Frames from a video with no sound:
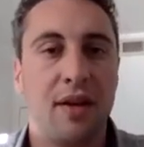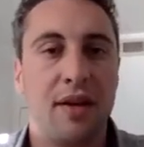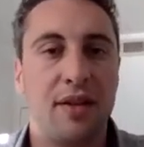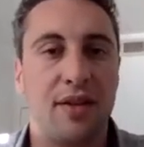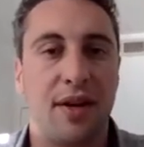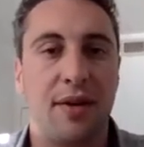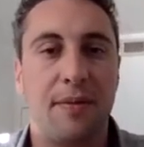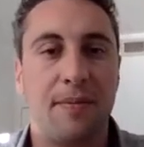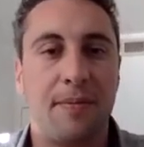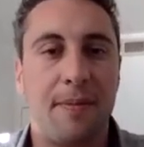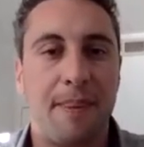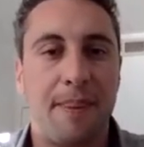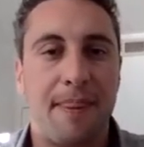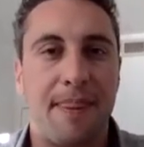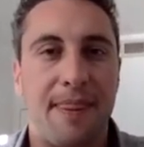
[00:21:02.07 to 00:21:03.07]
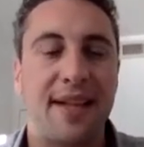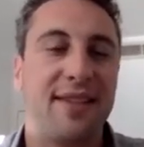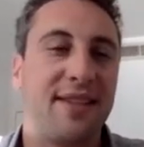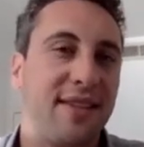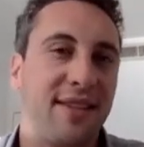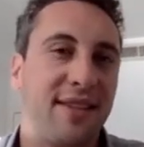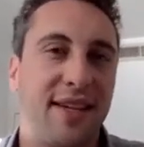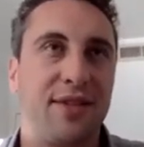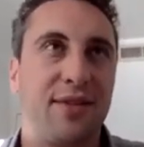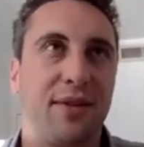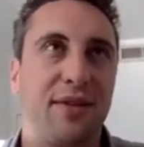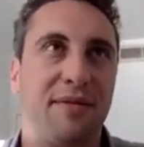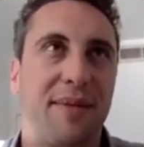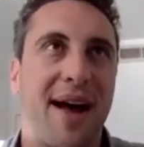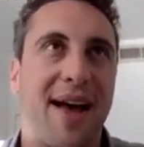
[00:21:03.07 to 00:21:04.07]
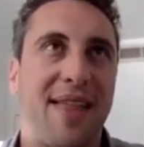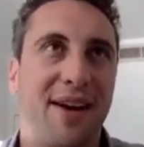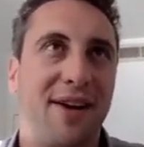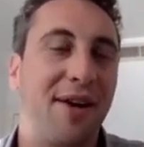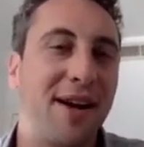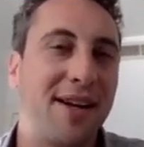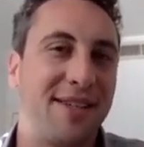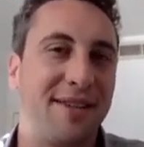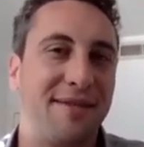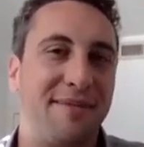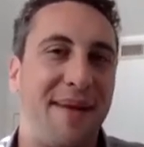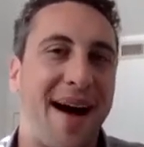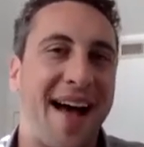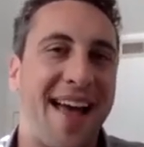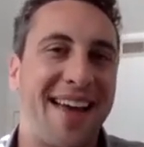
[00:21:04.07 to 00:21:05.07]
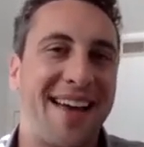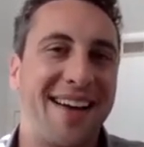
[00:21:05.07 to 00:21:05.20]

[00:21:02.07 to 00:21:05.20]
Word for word: So that's that's sort of my the crux of my